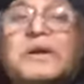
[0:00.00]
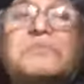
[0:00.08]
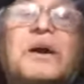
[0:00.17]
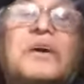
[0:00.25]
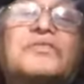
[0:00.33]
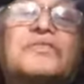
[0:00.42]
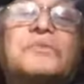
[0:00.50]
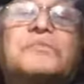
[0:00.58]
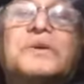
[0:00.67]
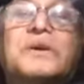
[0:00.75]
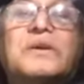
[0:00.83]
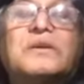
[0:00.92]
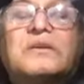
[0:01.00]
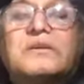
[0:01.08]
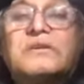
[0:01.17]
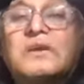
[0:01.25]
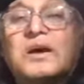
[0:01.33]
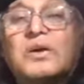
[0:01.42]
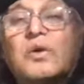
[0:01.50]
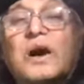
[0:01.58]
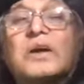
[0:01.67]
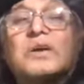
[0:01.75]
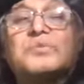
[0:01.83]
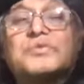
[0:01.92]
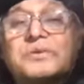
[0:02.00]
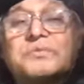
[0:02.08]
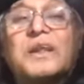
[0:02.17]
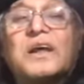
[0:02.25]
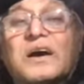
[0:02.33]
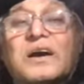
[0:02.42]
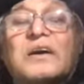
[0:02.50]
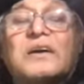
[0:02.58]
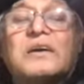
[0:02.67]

he must have been aware of similar